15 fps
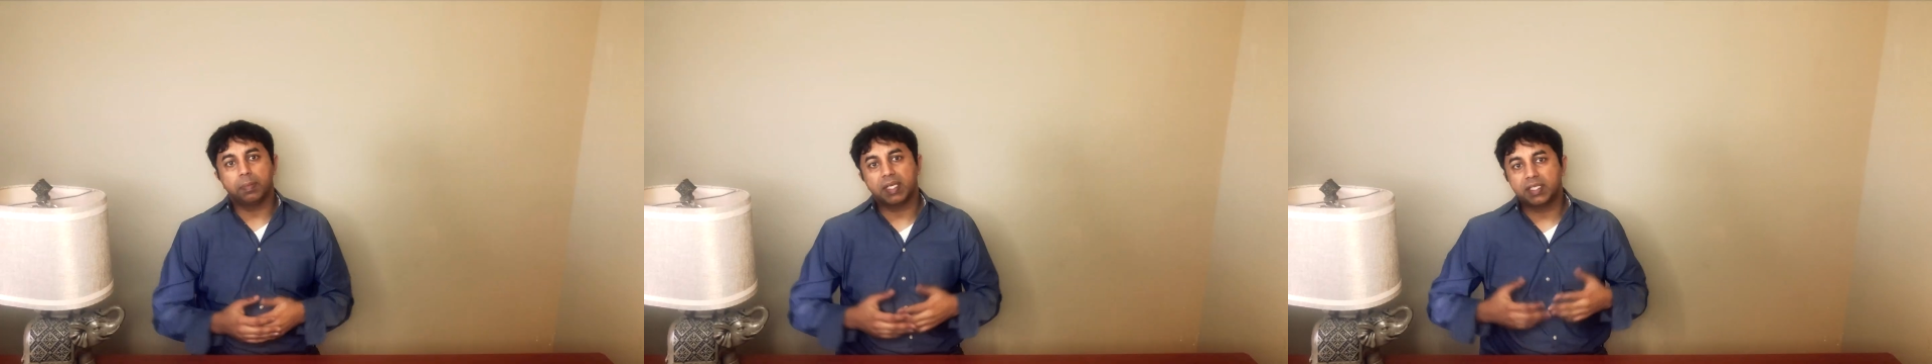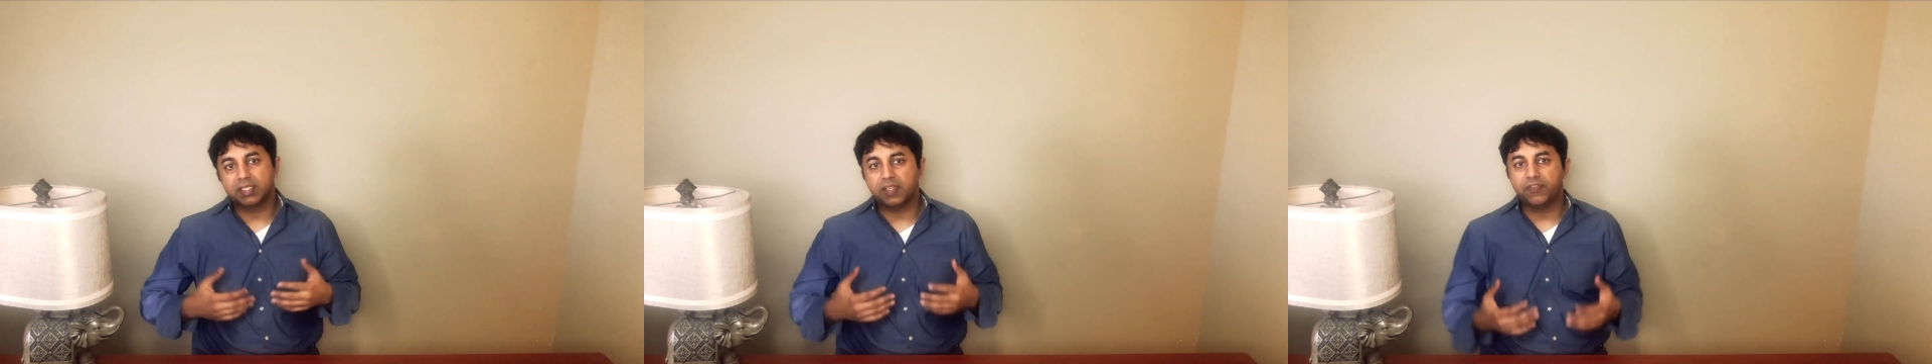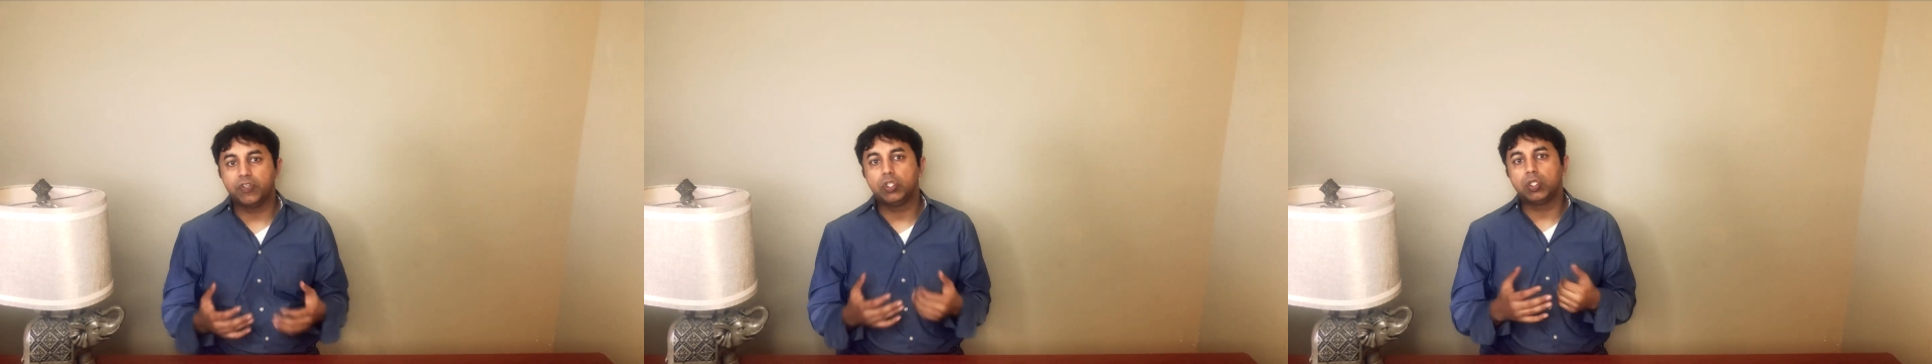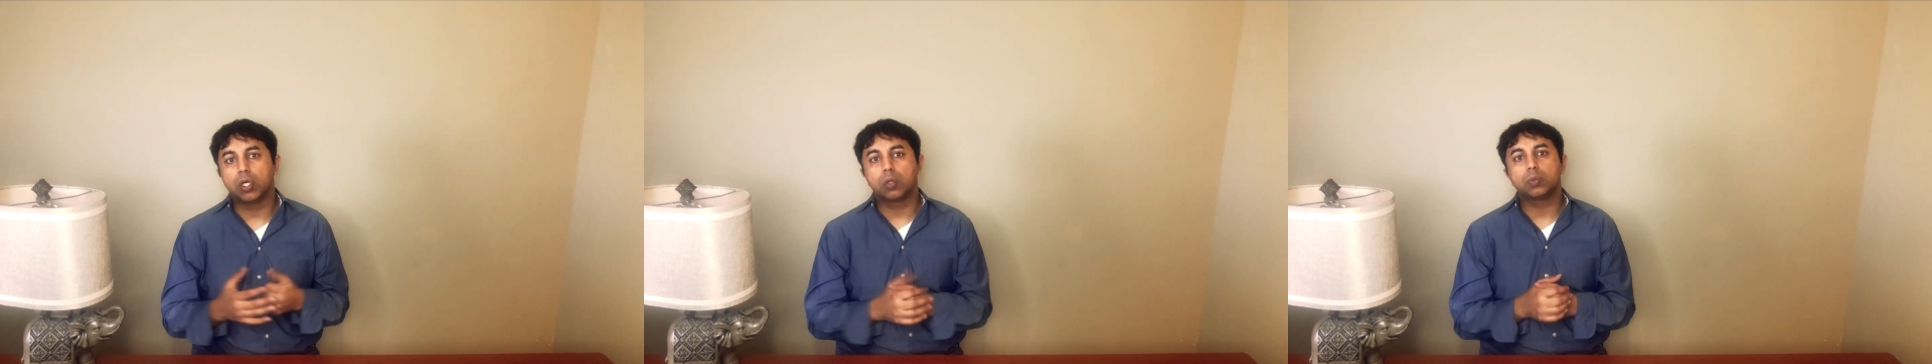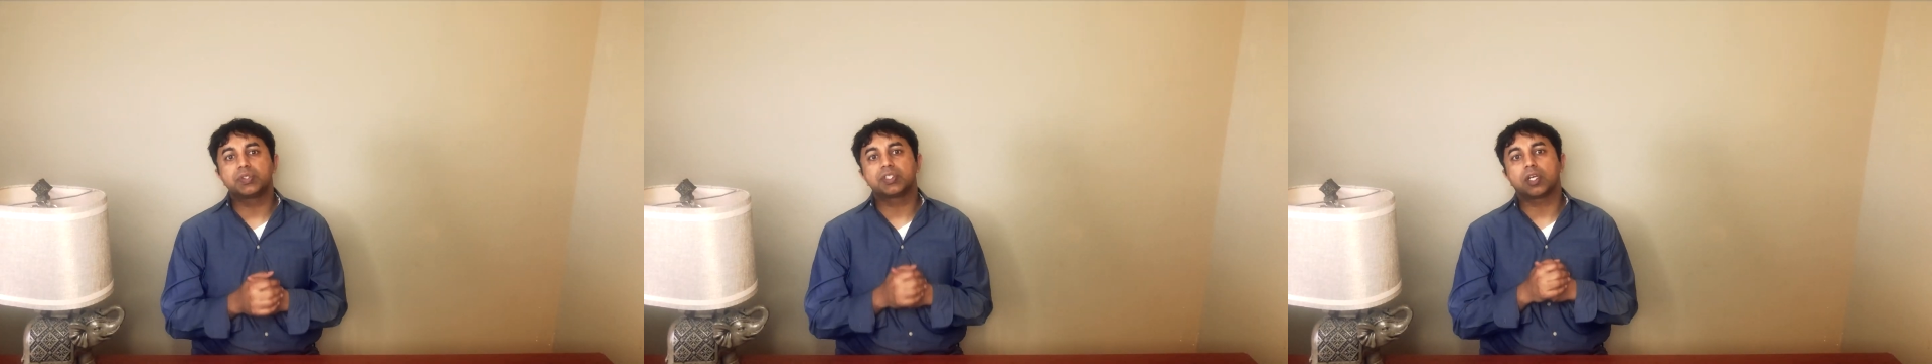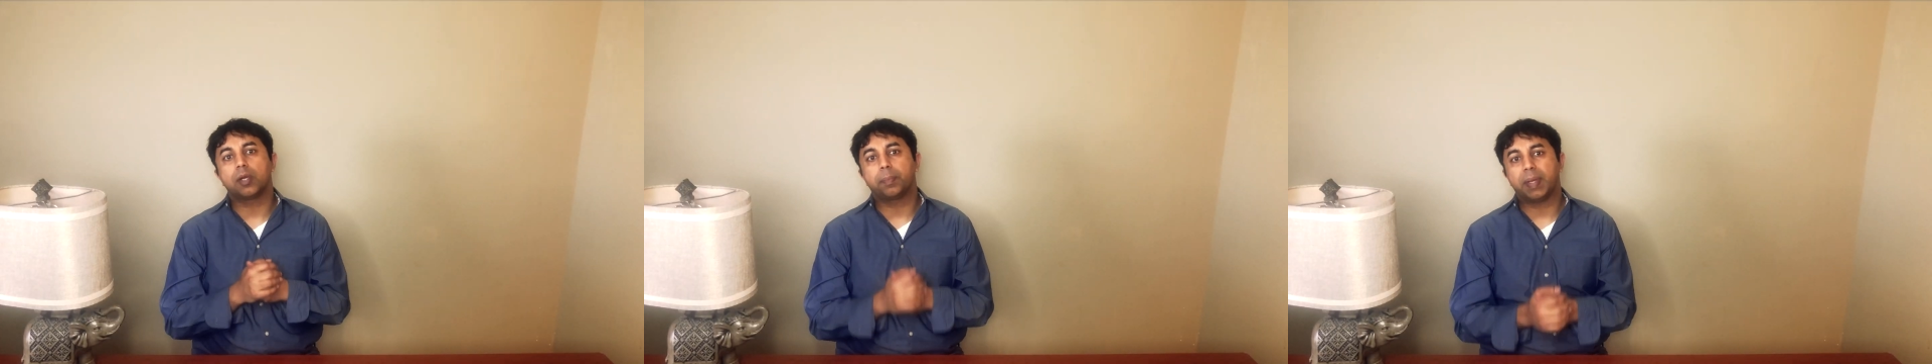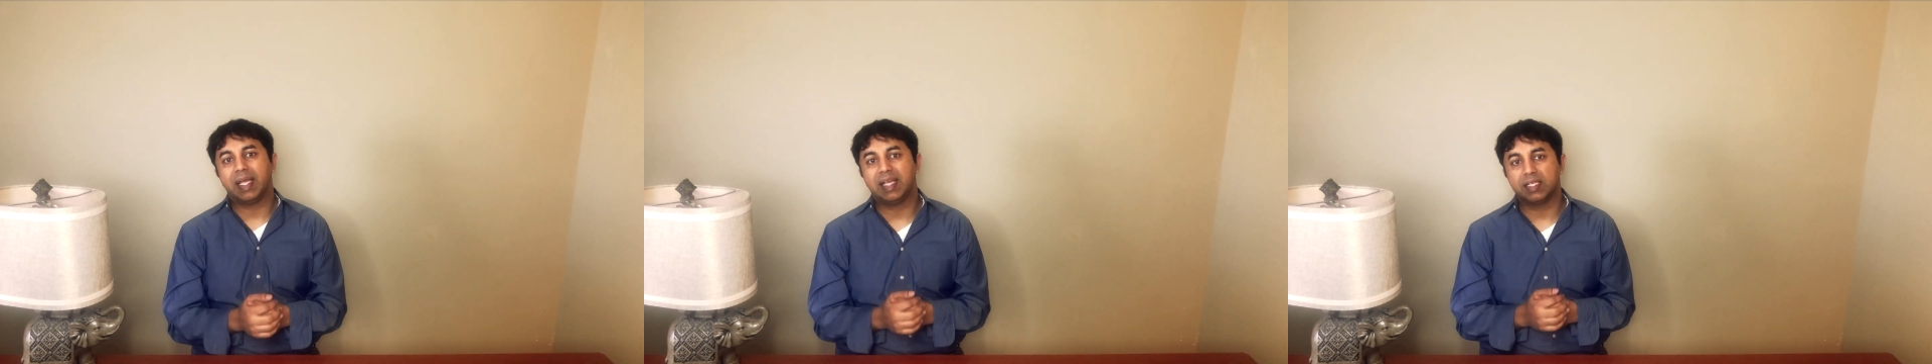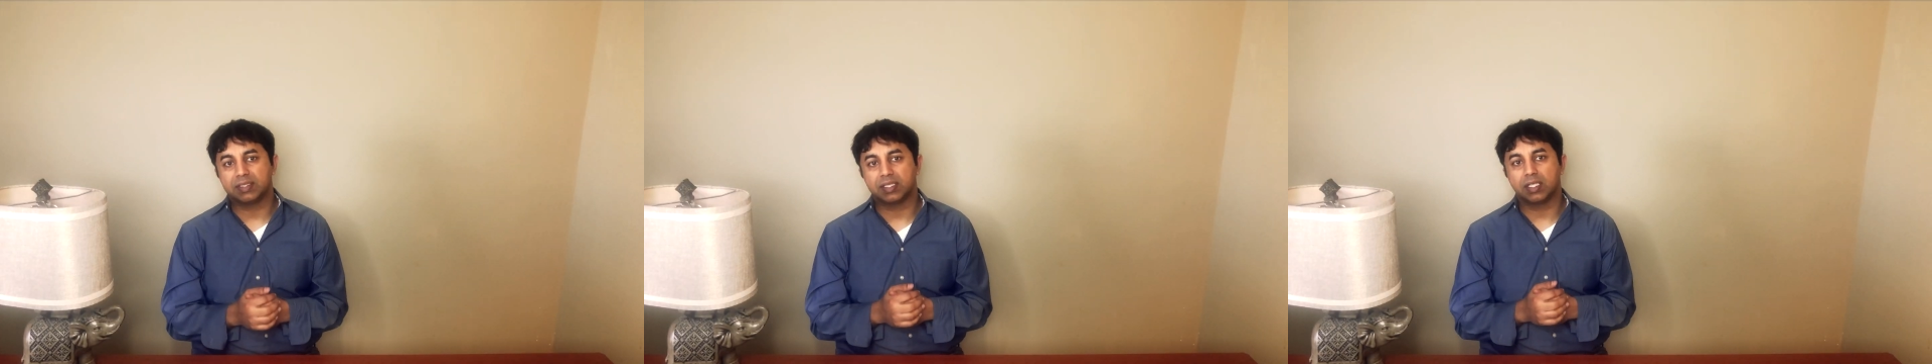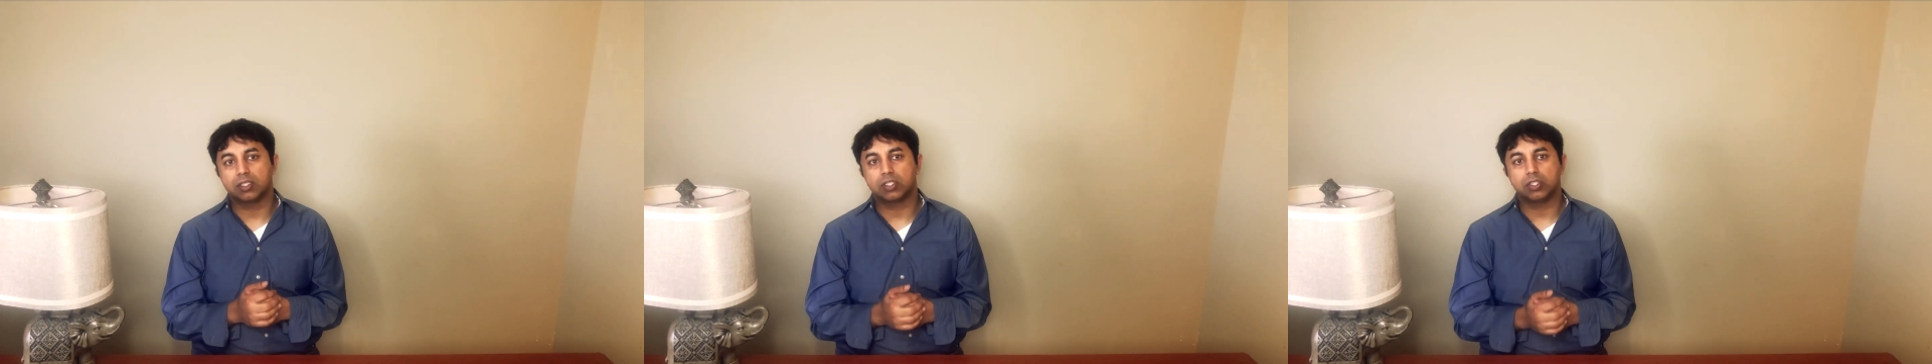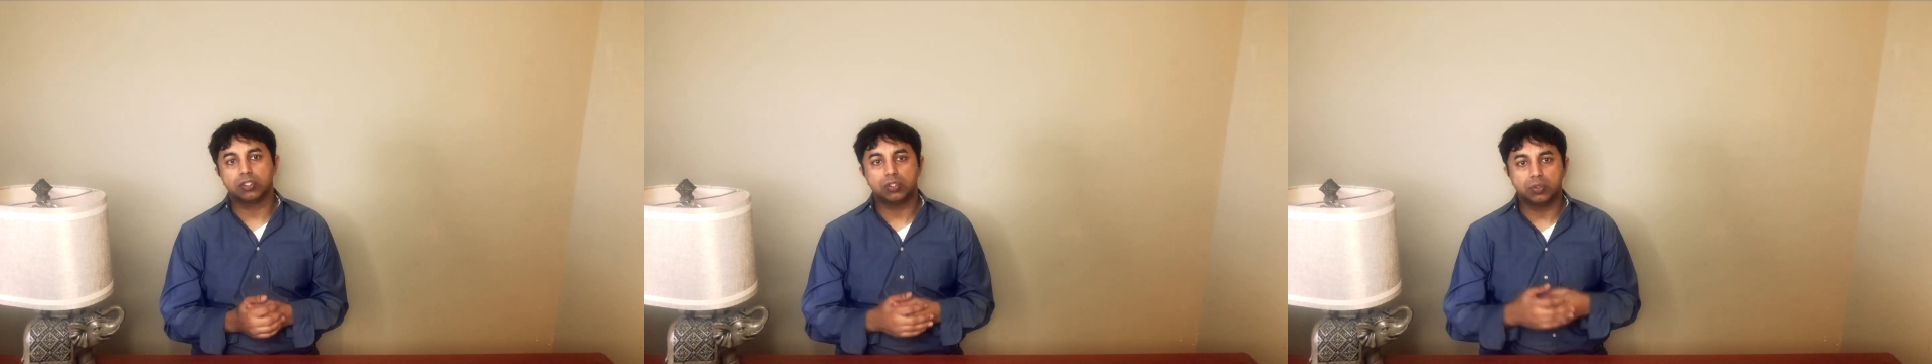Because if you don't start paying attention,